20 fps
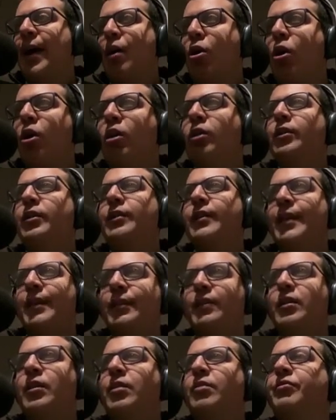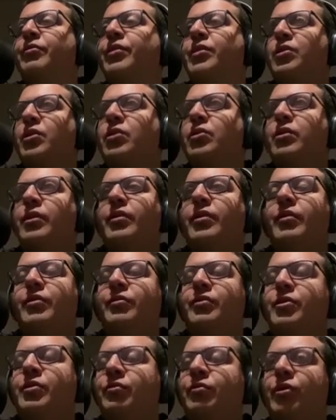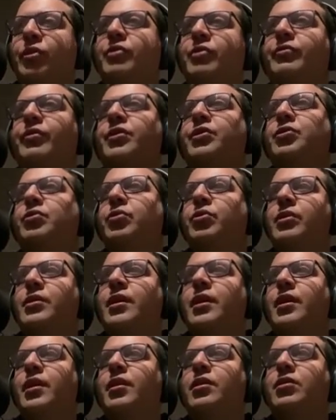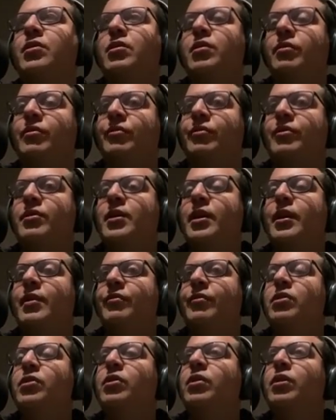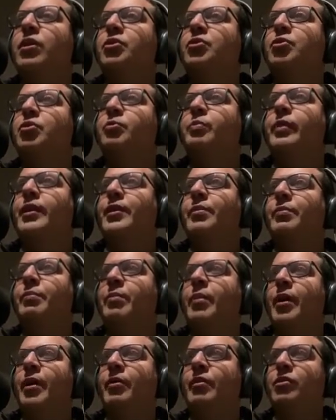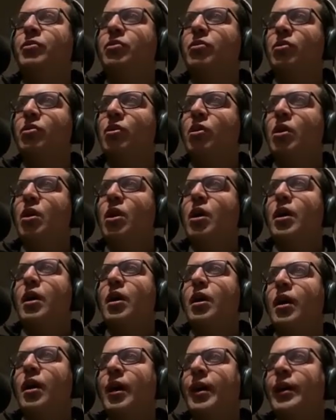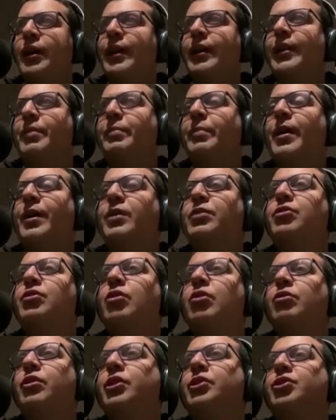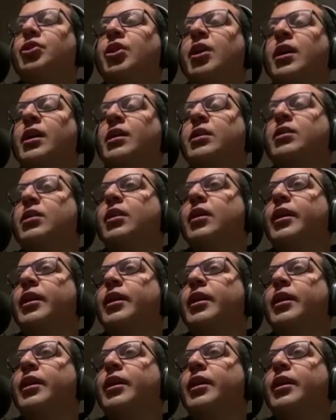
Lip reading: all the dental visits, if it's the first visit or the second visit, it should be the parents, and it depends on the child.